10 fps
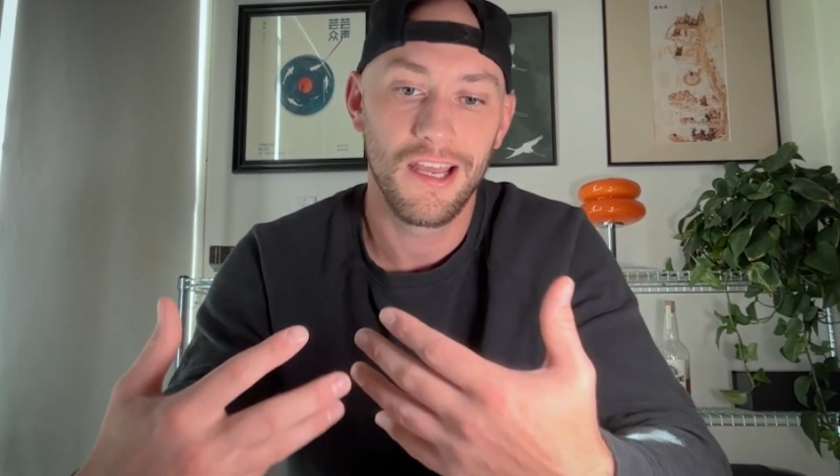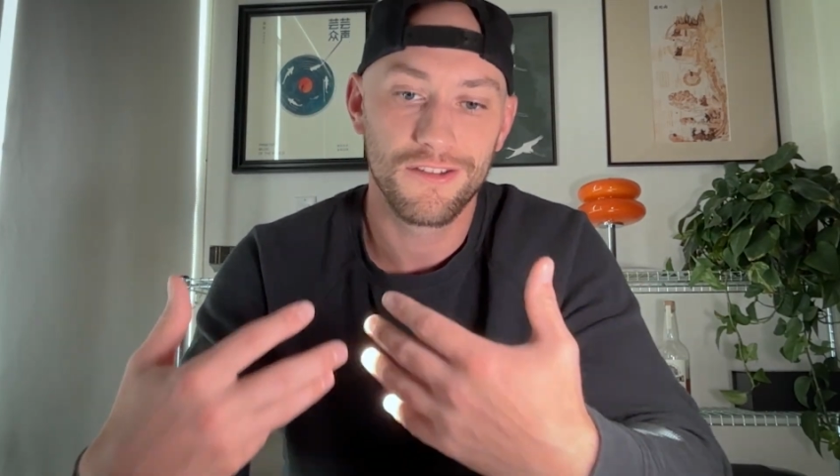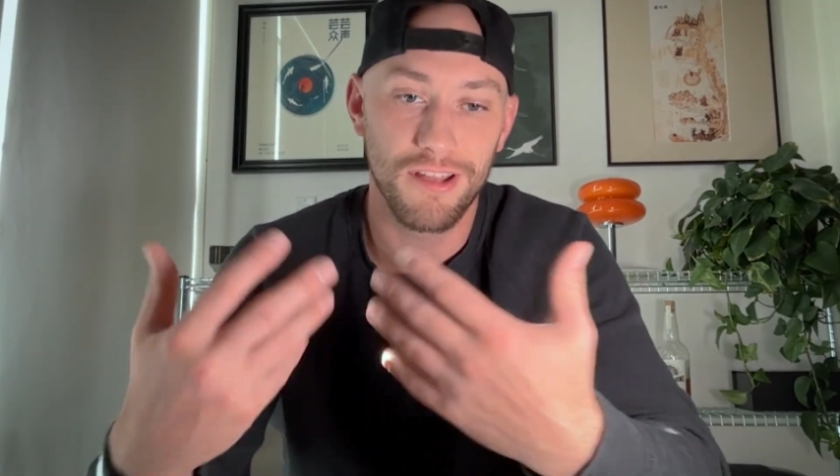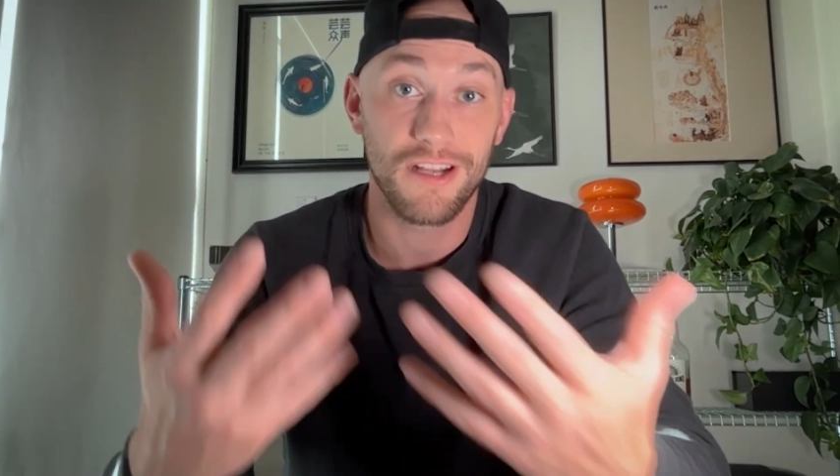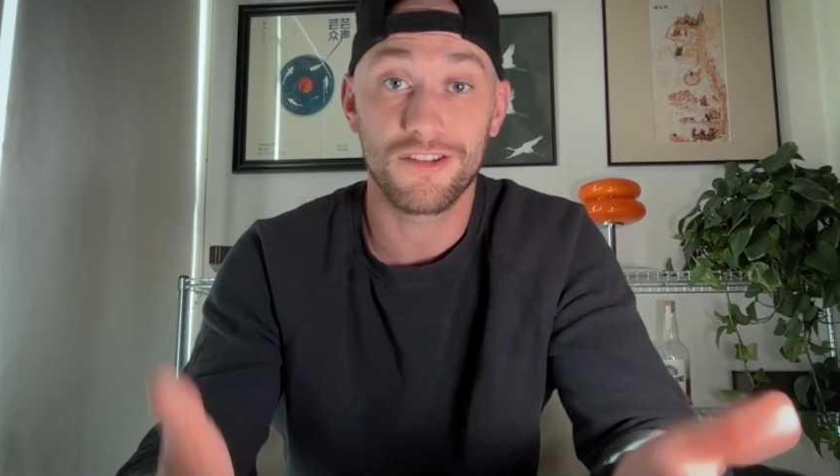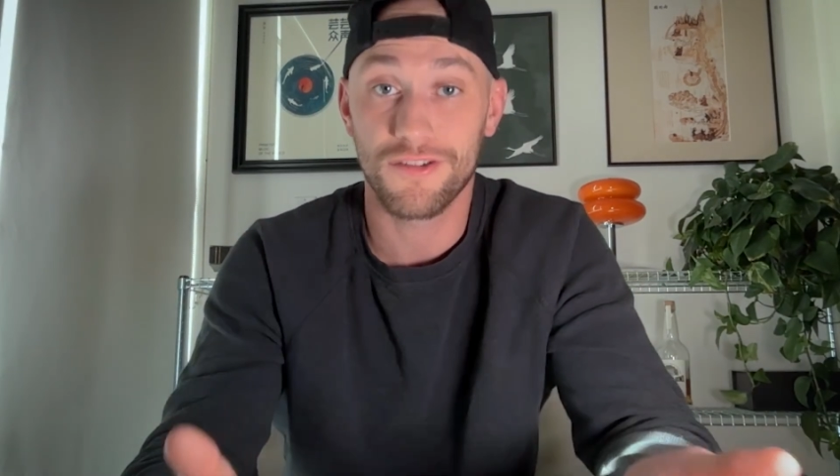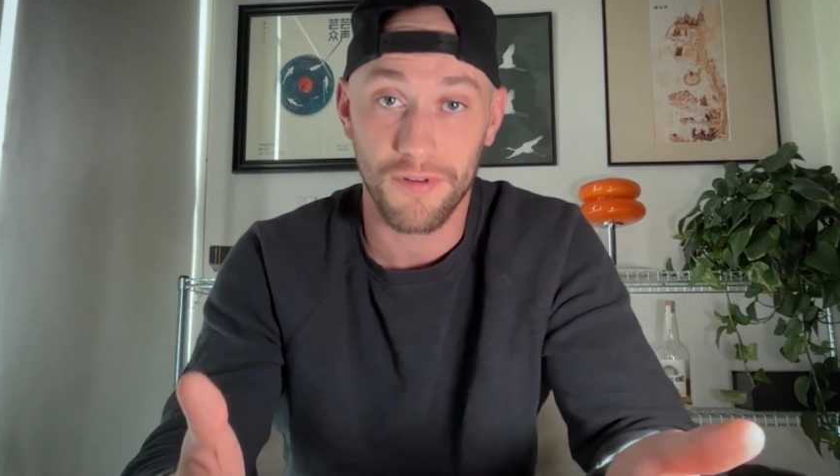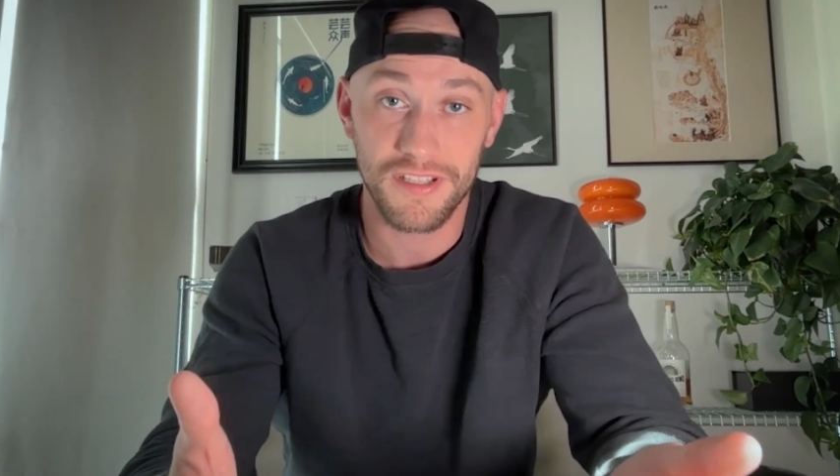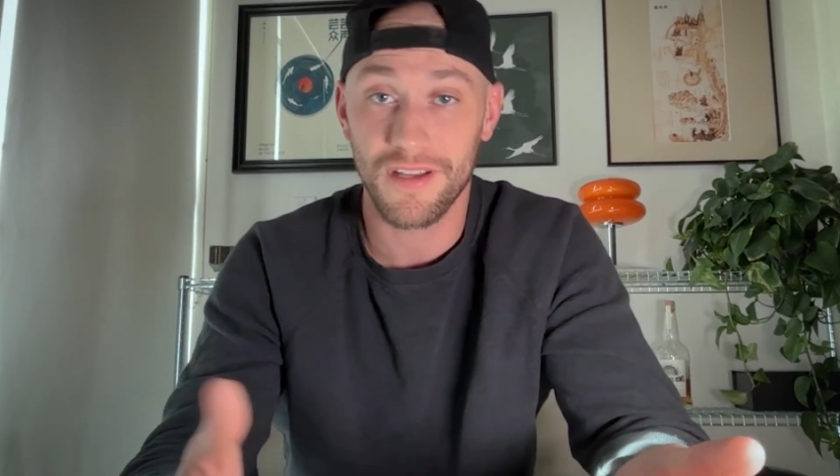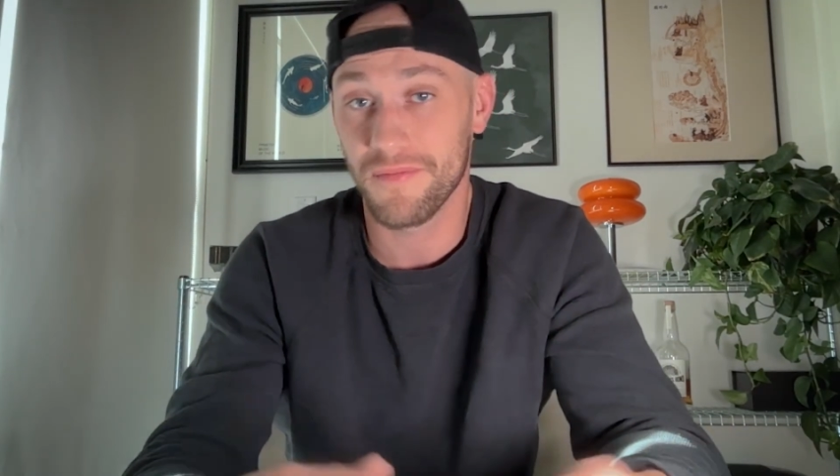so that it
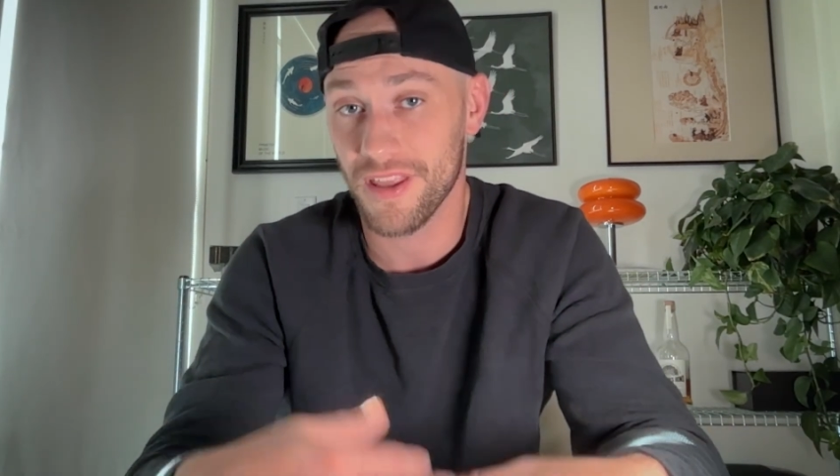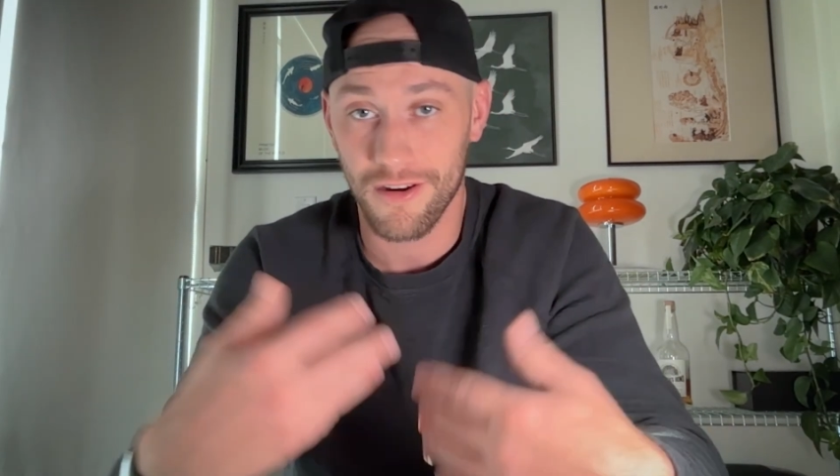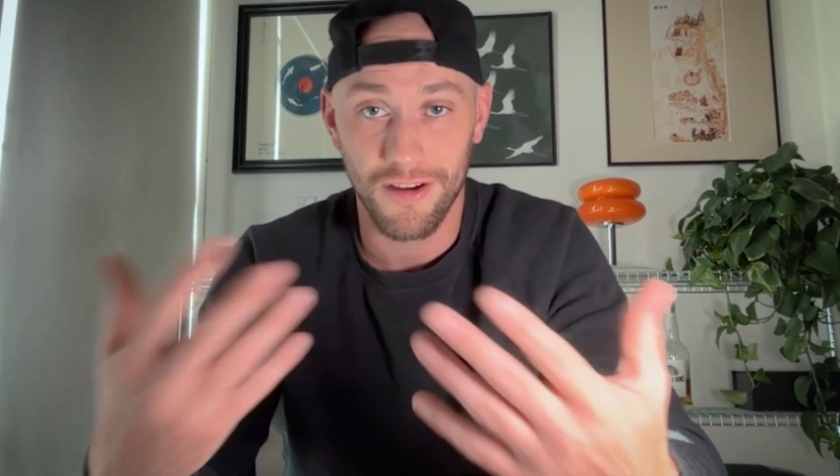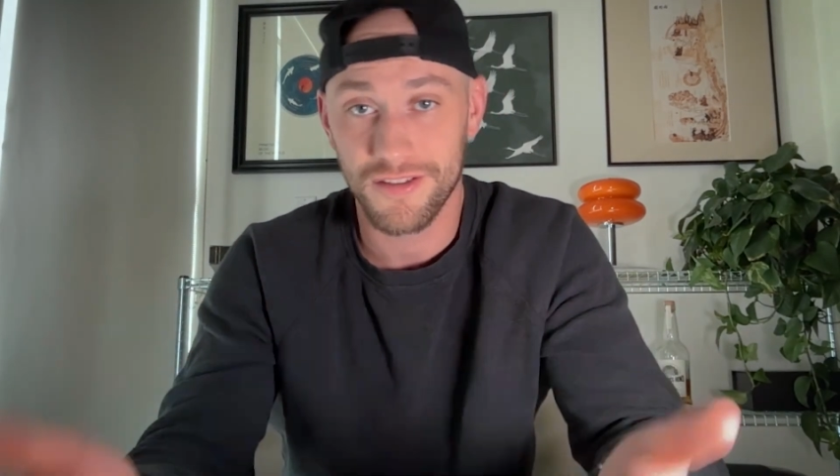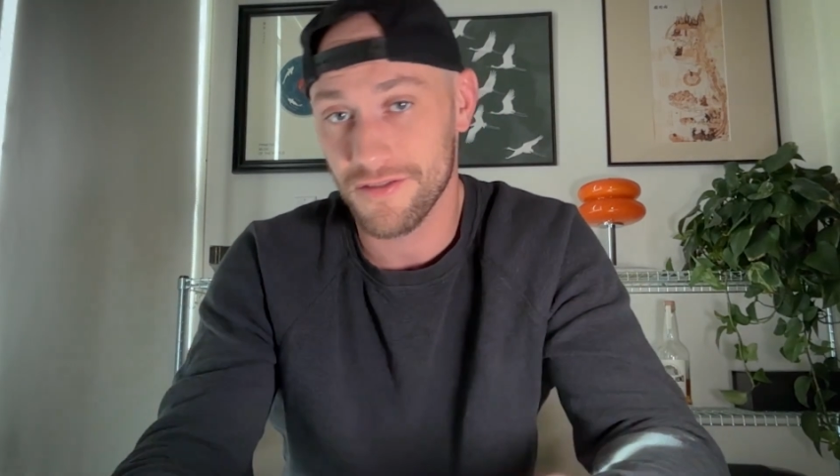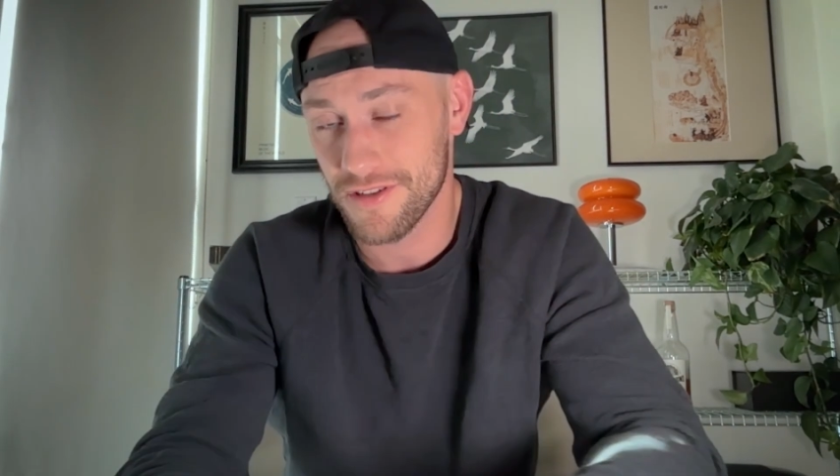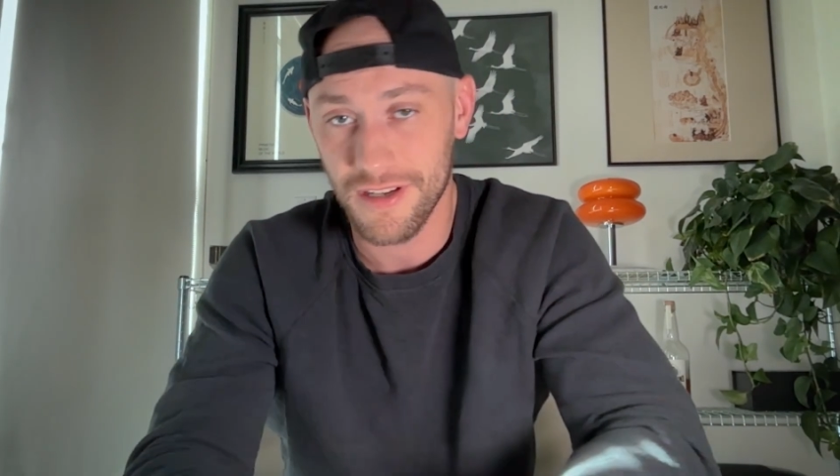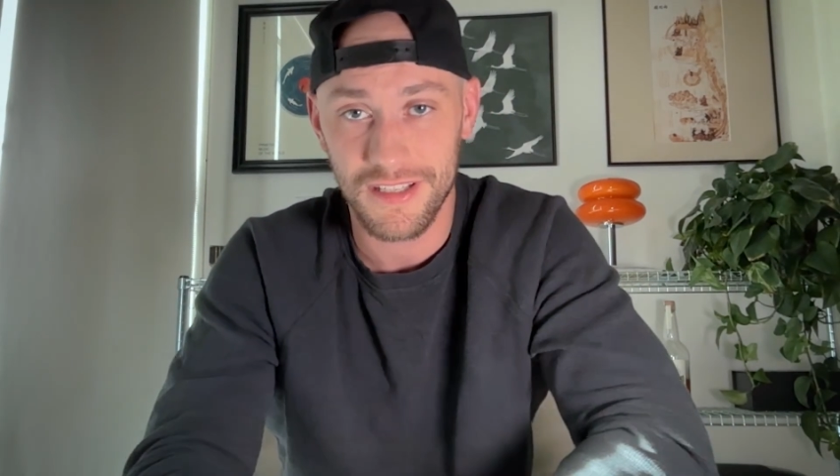stores them, but then also so you